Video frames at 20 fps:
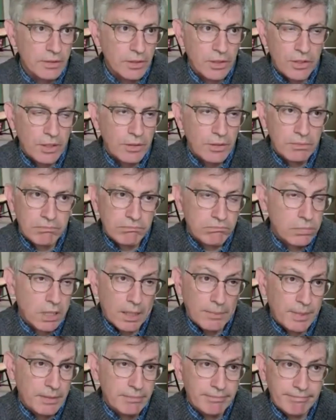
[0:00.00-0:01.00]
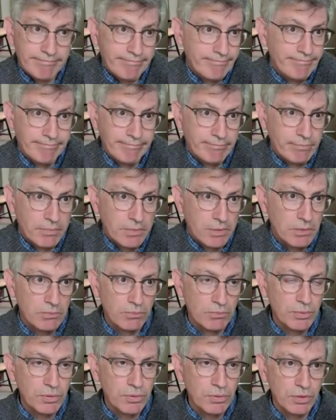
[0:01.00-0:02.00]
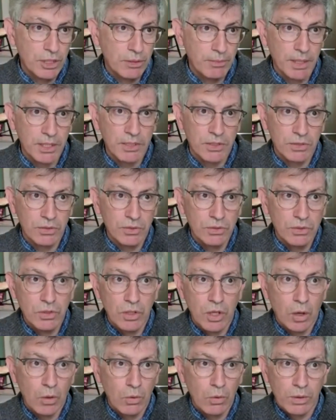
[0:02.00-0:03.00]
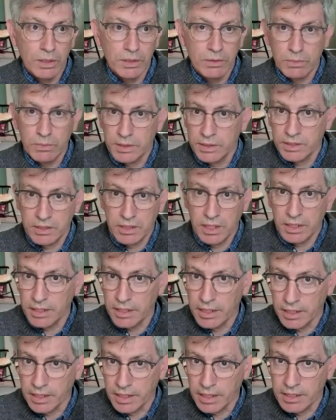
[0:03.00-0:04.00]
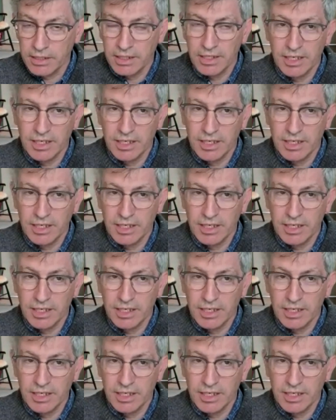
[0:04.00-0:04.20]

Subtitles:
No, I mean, pretty much no one was studying it.